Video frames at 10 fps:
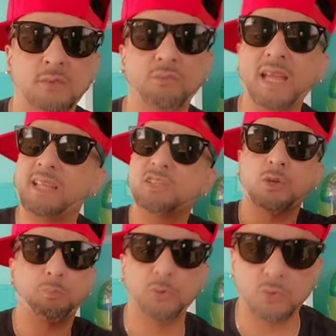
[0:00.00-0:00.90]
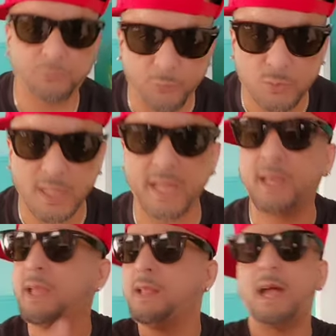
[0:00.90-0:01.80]
Right? That's a beautiful
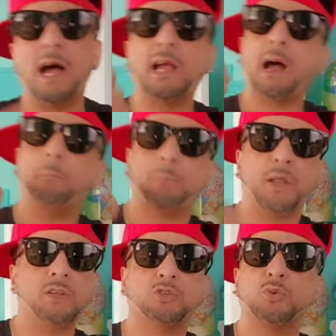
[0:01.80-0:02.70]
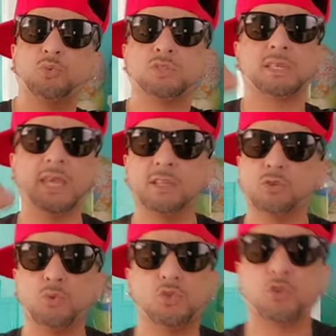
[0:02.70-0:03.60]
thing. I got blood dudes, king
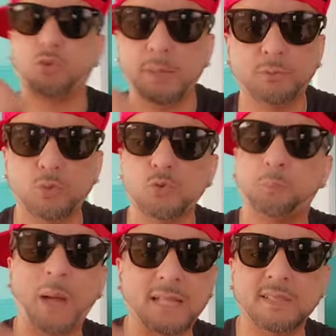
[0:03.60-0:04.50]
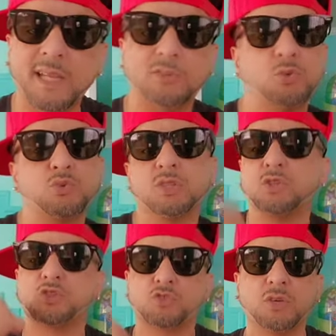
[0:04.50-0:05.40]
dudes, crip dudes, patria dudes in
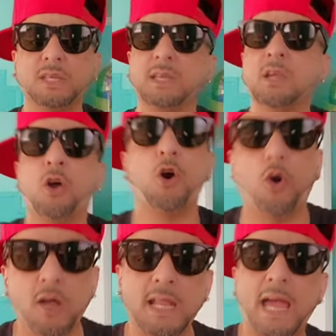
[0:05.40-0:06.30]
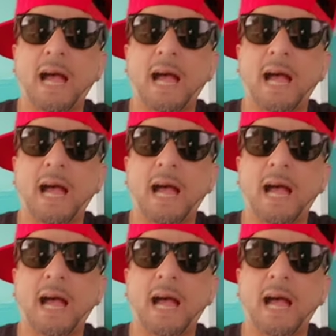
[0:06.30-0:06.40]
the street. All that.